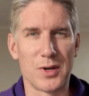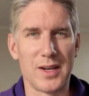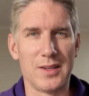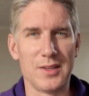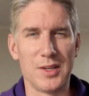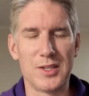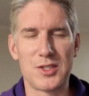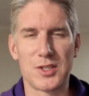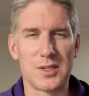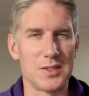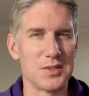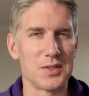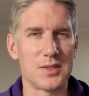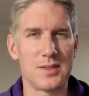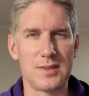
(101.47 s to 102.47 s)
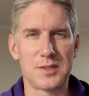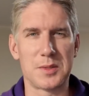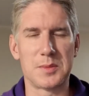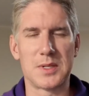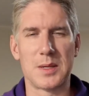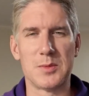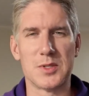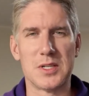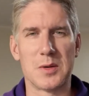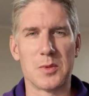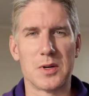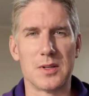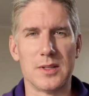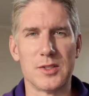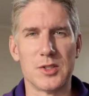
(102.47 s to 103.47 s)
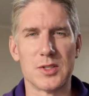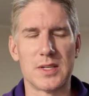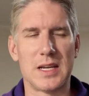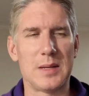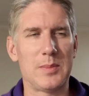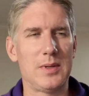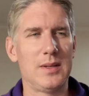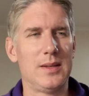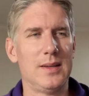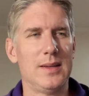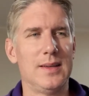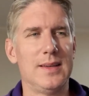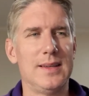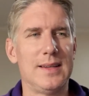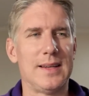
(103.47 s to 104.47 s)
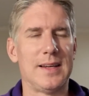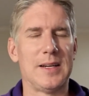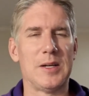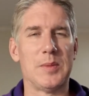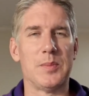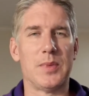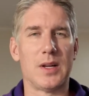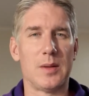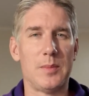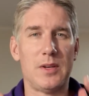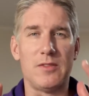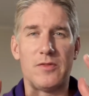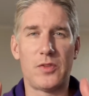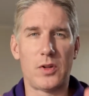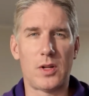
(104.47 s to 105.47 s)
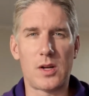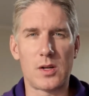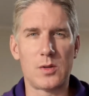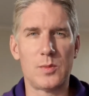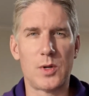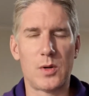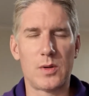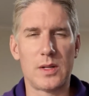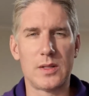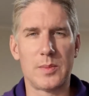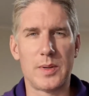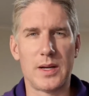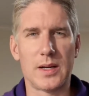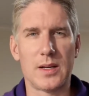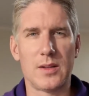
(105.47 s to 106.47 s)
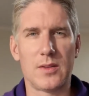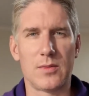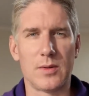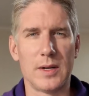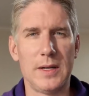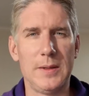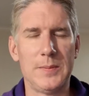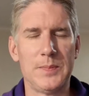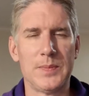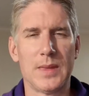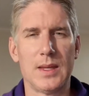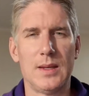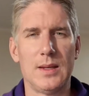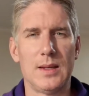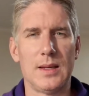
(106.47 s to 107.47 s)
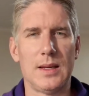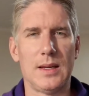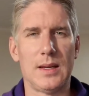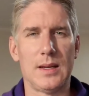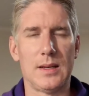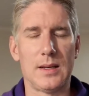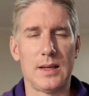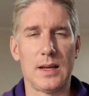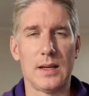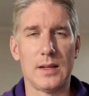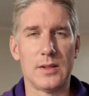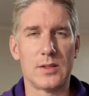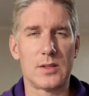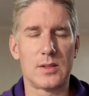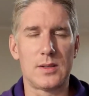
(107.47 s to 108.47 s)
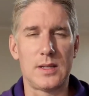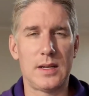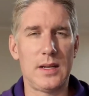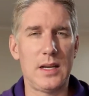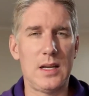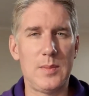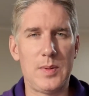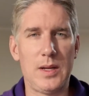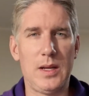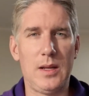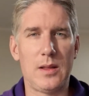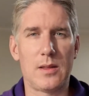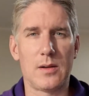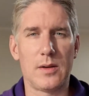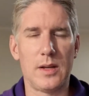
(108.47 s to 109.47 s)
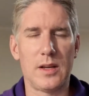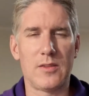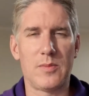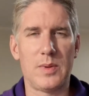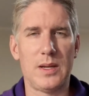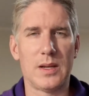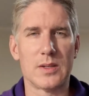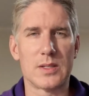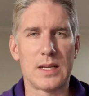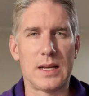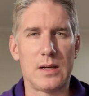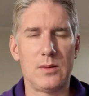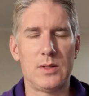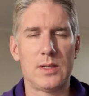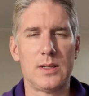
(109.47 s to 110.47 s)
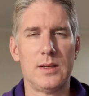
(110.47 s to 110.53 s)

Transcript: glitch, because sometimes network glitches happen. But I'm in full auto mode on the Pocket 3. And again, it's 1080p, 30 FPS out